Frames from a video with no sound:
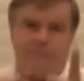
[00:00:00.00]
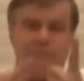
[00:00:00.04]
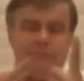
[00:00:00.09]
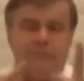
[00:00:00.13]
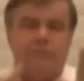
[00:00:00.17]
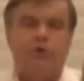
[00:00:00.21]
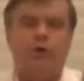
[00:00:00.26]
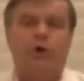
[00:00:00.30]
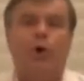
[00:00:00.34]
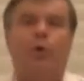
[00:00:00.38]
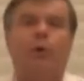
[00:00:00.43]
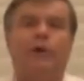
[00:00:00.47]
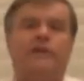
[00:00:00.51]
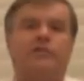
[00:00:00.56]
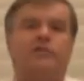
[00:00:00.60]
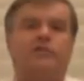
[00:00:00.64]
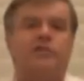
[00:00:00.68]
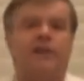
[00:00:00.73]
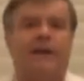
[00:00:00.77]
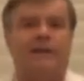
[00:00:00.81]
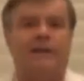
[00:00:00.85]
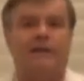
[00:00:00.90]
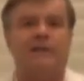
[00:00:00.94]
Go and
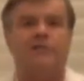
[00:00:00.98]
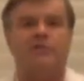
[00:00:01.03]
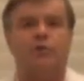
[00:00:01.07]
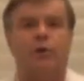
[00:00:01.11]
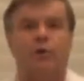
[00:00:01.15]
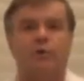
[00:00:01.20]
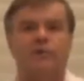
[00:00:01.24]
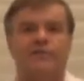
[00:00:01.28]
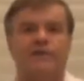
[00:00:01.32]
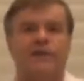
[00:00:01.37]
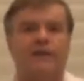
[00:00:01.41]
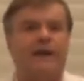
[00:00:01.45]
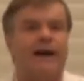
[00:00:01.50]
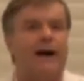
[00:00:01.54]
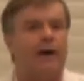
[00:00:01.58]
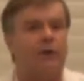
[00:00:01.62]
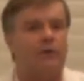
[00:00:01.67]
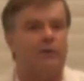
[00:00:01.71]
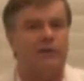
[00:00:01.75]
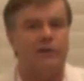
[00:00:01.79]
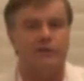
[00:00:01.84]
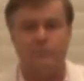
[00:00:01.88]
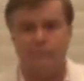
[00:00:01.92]
check this whole thing out.
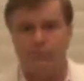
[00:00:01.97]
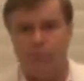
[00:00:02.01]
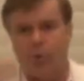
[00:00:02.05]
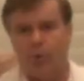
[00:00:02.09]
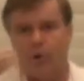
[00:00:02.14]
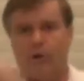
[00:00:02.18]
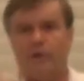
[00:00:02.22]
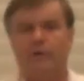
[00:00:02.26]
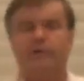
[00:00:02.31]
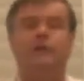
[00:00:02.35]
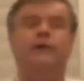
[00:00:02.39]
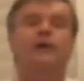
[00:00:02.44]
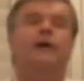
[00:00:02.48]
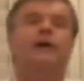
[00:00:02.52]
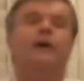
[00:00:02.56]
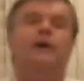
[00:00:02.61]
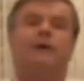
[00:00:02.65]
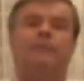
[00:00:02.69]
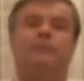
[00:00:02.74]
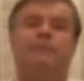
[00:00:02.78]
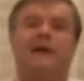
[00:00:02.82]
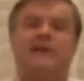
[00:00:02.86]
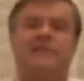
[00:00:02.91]
There's more on
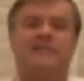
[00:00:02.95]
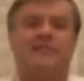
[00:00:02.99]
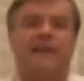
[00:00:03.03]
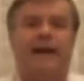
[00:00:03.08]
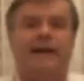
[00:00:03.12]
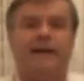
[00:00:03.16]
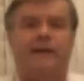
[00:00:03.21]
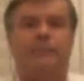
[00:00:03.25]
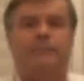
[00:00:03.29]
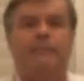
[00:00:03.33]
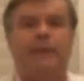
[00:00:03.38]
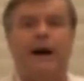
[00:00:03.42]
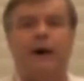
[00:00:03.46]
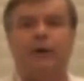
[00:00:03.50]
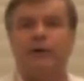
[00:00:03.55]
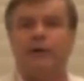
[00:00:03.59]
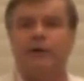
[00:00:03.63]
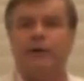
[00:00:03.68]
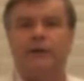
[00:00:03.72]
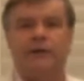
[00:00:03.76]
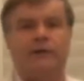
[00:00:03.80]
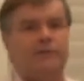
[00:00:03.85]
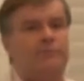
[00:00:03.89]
my site about it.
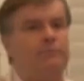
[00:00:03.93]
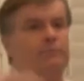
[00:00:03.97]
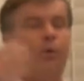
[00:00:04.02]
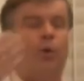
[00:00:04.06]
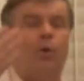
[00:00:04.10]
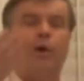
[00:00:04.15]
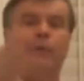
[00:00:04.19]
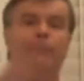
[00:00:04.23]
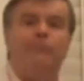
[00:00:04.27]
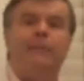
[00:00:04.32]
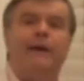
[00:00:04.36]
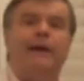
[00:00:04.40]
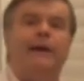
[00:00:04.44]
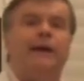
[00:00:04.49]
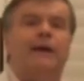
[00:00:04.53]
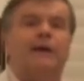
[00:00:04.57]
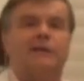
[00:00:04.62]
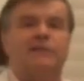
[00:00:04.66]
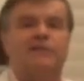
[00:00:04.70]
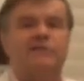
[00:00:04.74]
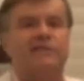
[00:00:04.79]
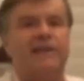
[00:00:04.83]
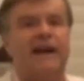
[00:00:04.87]
There's many other
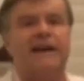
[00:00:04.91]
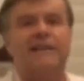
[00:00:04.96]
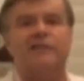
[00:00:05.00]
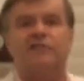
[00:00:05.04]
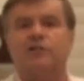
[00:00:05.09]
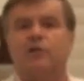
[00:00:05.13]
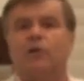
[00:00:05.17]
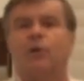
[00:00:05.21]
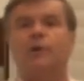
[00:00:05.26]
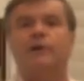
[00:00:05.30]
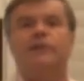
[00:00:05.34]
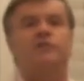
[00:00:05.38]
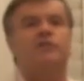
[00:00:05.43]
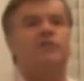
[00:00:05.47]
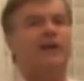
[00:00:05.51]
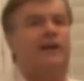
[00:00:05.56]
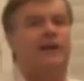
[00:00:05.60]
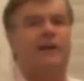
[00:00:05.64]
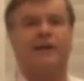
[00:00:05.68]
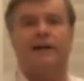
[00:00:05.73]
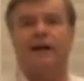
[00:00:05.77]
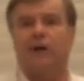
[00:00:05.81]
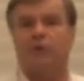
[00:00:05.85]
sites. Go and check
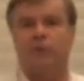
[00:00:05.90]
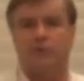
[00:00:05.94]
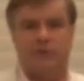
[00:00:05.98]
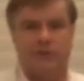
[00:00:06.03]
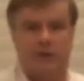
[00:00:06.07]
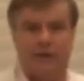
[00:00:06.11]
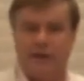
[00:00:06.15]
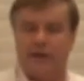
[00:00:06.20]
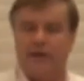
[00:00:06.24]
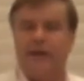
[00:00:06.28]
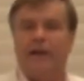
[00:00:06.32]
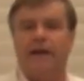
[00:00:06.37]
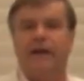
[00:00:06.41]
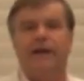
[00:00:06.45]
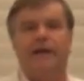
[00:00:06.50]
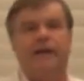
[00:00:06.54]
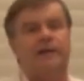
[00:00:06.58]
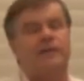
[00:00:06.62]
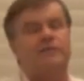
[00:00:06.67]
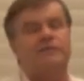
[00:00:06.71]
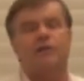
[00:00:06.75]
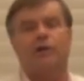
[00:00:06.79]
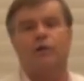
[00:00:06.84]
it out. It
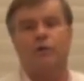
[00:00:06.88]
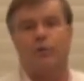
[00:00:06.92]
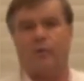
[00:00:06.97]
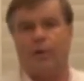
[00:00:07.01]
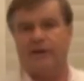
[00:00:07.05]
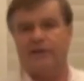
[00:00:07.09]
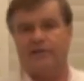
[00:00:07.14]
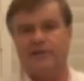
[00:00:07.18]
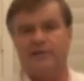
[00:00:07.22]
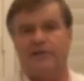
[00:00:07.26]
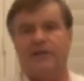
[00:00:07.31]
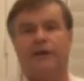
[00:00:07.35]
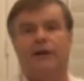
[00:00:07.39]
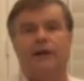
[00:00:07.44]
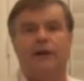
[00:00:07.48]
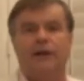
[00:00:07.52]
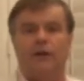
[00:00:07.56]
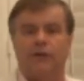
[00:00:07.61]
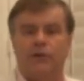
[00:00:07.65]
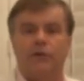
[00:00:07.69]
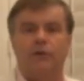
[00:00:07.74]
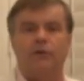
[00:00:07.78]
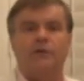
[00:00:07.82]
is a great thing.
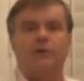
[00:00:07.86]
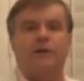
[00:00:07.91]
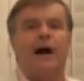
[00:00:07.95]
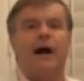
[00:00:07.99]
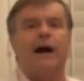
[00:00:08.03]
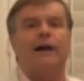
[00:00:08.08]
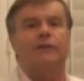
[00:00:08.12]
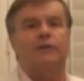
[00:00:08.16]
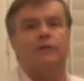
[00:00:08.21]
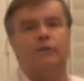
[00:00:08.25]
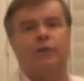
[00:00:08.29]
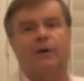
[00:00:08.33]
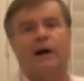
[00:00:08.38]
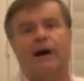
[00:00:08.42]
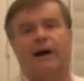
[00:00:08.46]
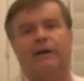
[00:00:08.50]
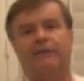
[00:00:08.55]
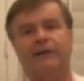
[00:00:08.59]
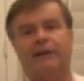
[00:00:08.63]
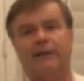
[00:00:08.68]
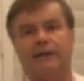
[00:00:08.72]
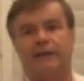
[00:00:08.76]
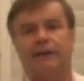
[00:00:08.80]
You've got to have
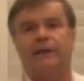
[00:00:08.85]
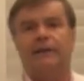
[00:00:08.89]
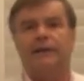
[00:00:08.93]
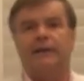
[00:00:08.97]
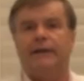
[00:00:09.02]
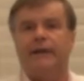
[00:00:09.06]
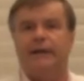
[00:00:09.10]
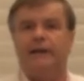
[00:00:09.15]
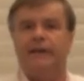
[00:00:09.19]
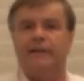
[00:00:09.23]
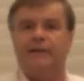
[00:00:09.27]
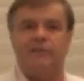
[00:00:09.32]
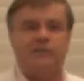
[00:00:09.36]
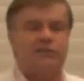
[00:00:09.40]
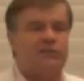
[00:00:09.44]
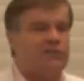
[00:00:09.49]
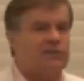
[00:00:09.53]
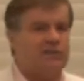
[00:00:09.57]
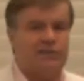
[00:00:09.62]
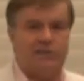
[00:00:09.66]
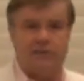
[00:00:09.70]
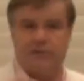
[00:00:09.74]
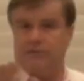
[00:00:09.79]
it.
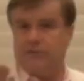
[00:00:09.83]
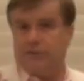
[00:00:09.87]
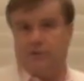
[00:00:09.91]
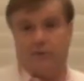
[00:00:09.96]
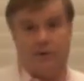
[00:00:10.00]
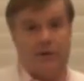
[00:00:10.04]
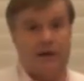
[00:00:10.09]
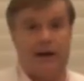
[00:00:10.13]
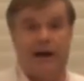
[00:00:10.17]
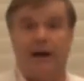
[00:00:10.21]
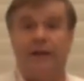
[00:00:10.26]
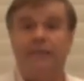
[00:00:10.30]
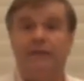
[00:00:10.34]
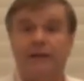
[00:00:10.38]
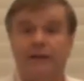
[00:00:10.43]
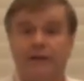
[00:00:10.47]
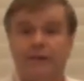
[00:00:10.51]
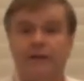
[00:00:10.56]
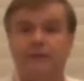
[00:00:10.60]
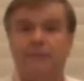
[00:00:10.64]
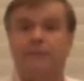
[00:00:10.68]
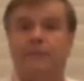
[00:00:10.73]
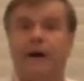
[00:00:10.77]
You've got to have it.
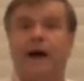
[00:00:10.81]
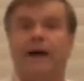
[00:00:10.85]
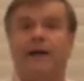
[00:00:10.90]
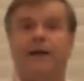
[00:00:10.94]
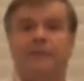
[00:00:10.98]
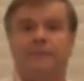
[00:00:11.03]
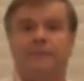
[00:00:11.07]
Bye.